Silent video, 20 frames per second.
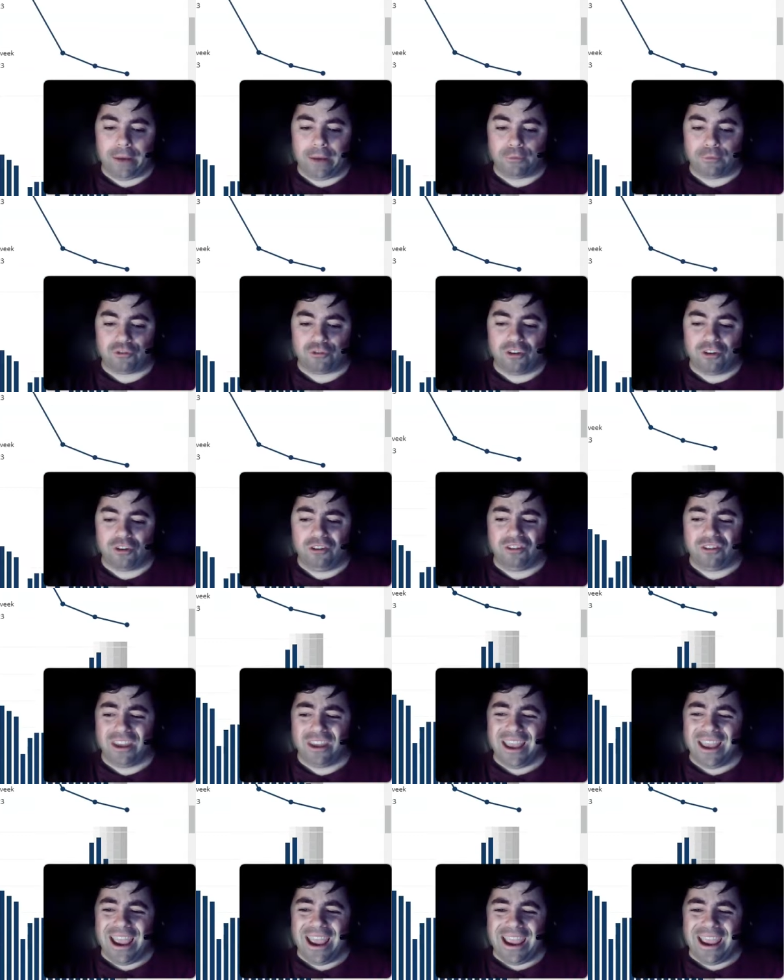ever since,
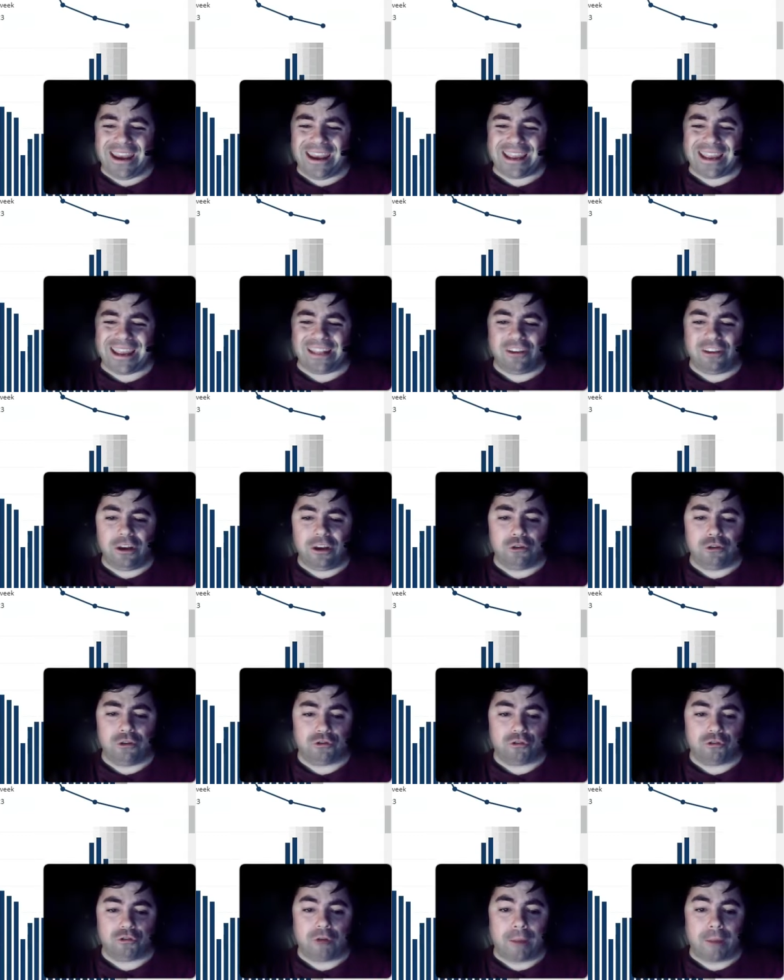and it continues
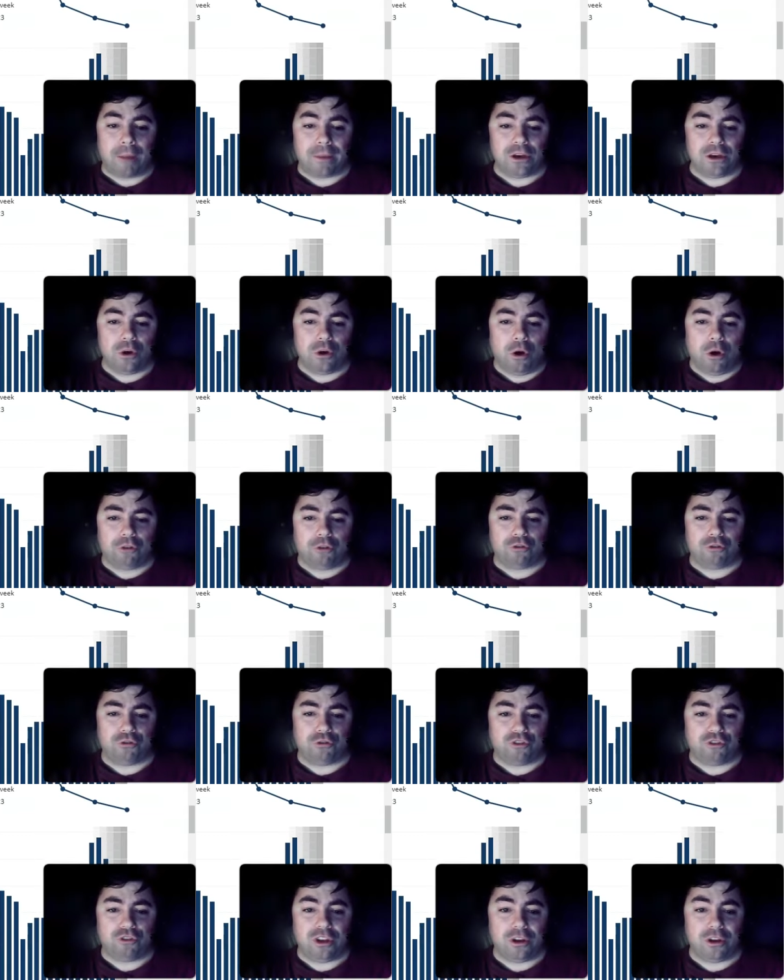to drop. And you also
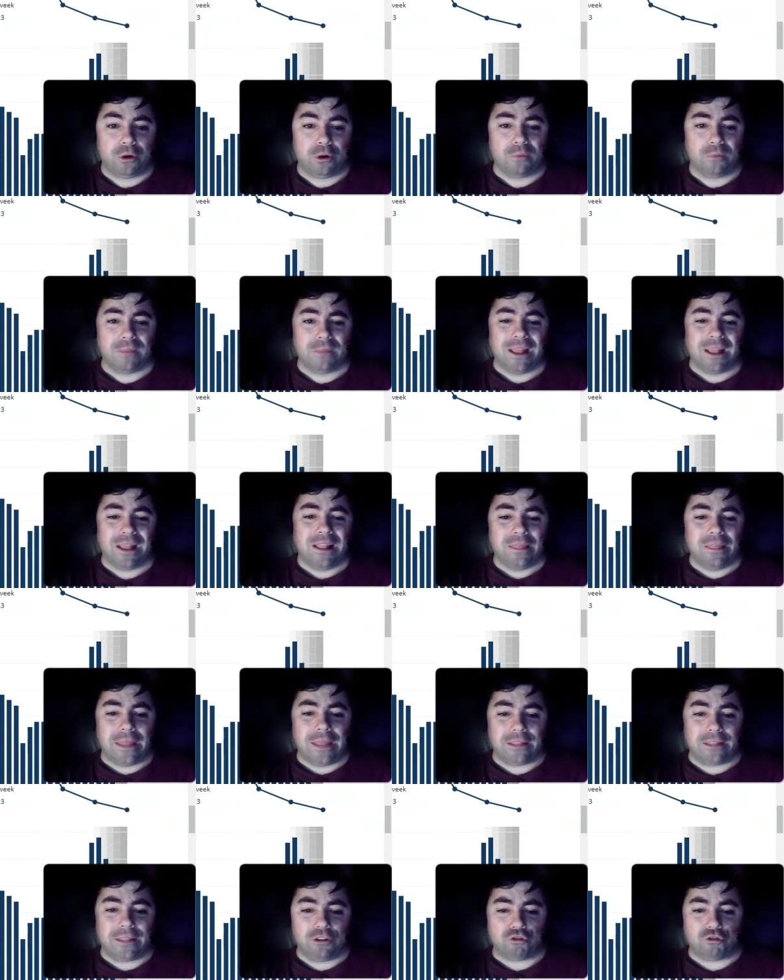see here
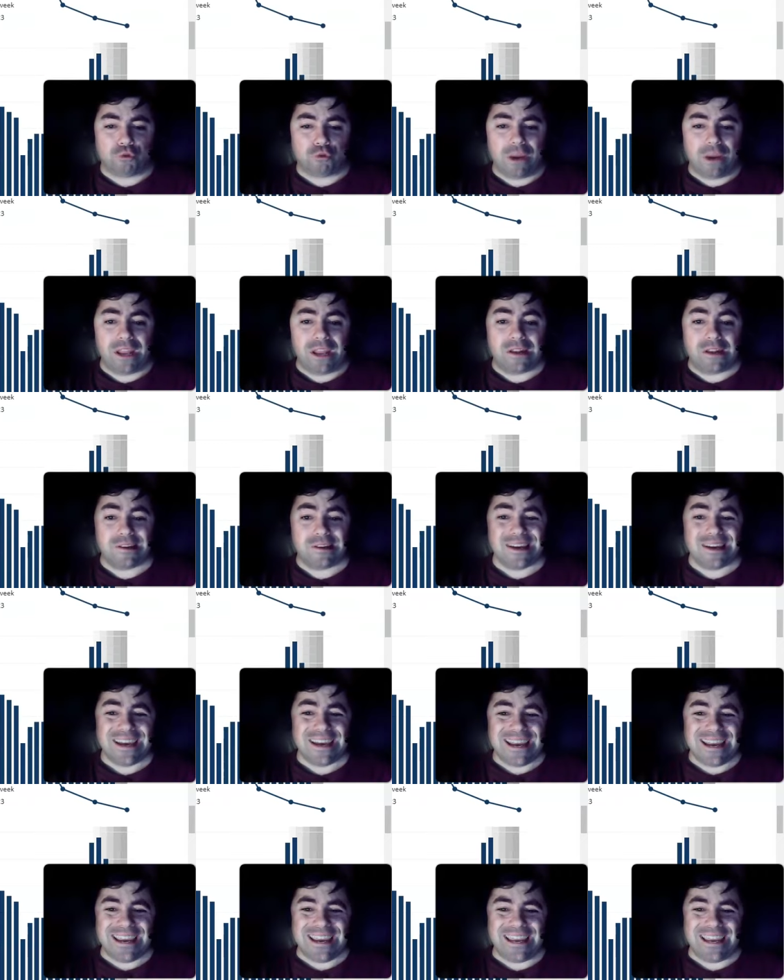that the trend
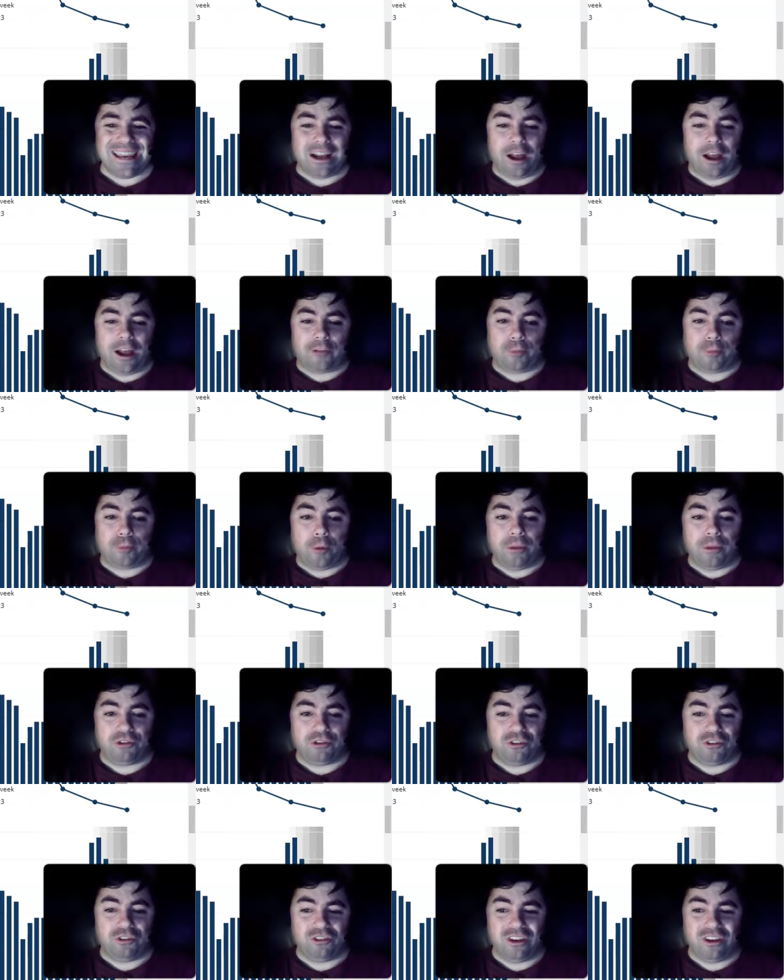in hospital admissions